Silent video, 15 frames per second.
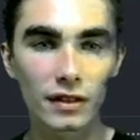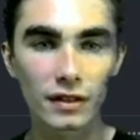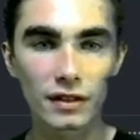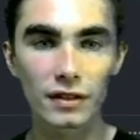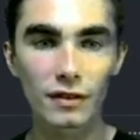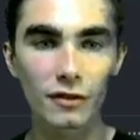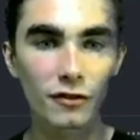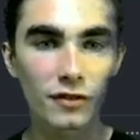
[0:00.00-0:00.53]

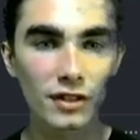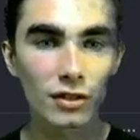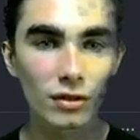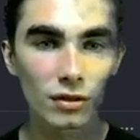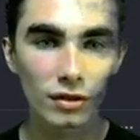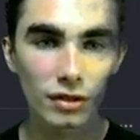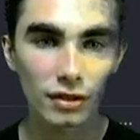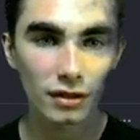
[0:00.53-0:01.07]

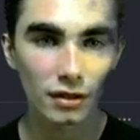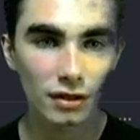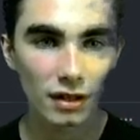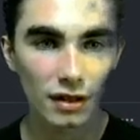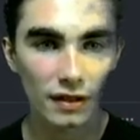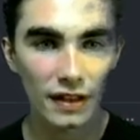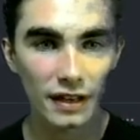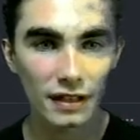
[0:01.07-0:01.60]
field
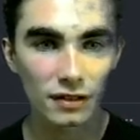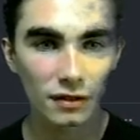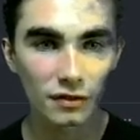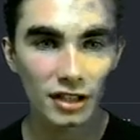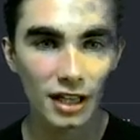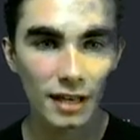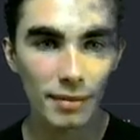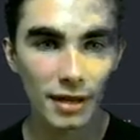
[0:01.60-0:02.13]
that is of
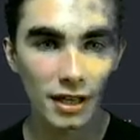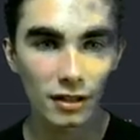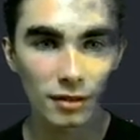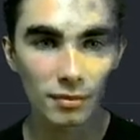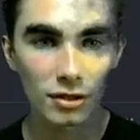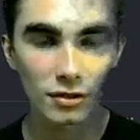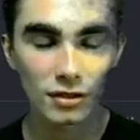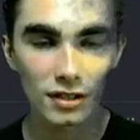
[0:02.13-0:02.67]
type
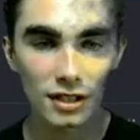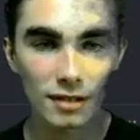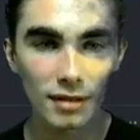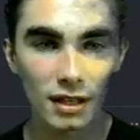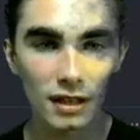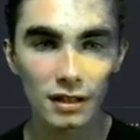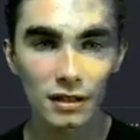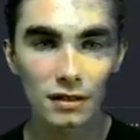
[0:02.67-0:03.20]
NWC
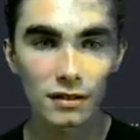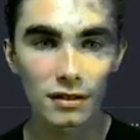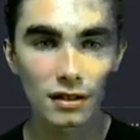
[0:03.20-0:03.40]
methods,